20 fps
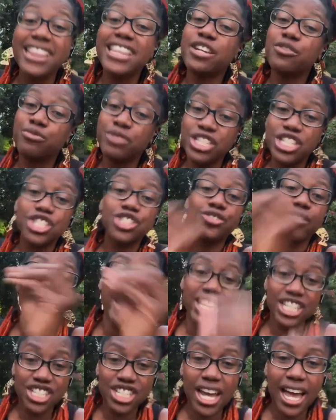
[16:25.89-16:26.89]
then
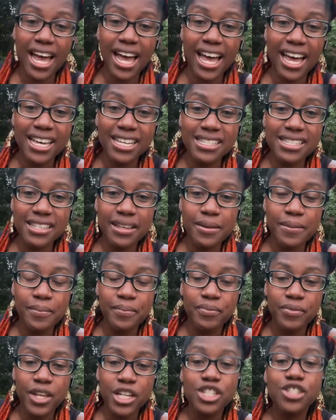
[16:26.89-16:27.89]

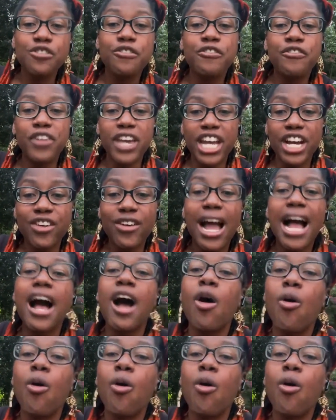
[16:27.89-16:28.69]
re-strategize to figure out